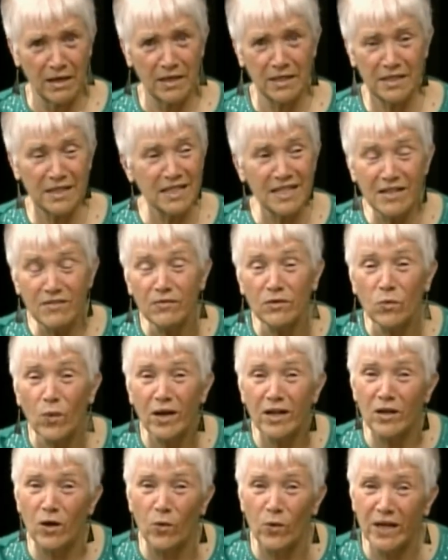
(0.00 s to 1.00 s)
He didn't even
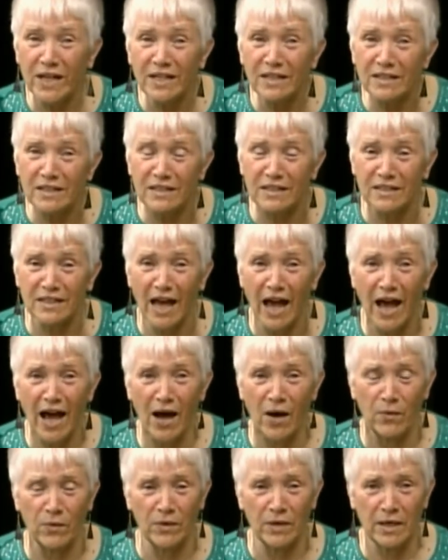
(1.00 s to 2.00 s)
want to go into the
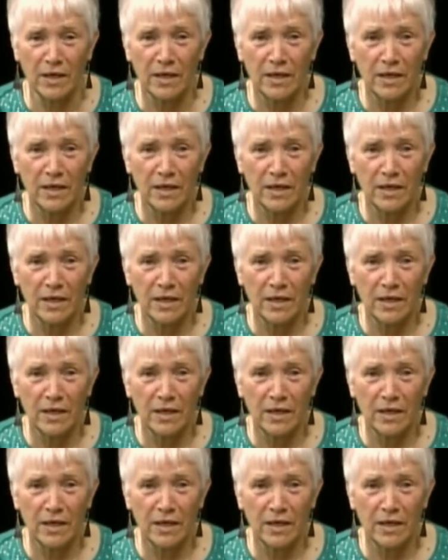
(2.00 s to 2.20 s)
town.